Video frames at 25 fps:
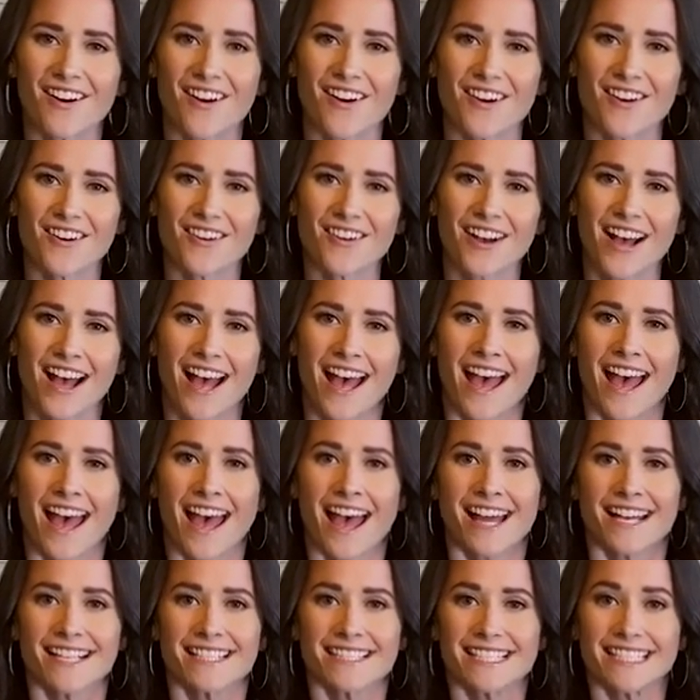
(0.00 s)
y'all.
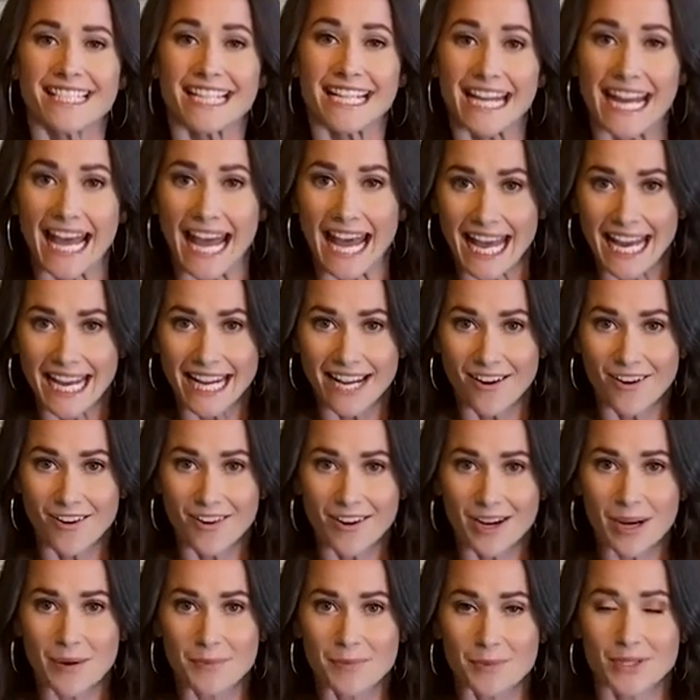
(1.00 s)
Today
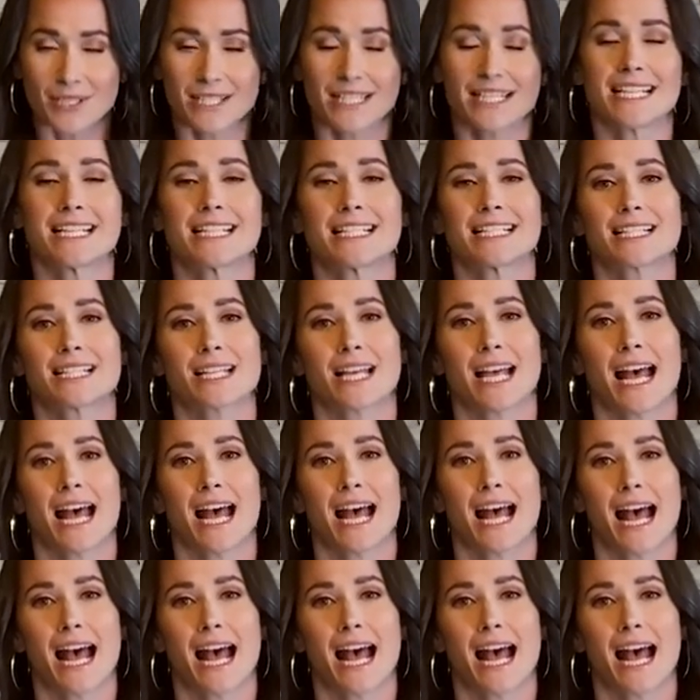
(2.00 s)
on Amber's Eats,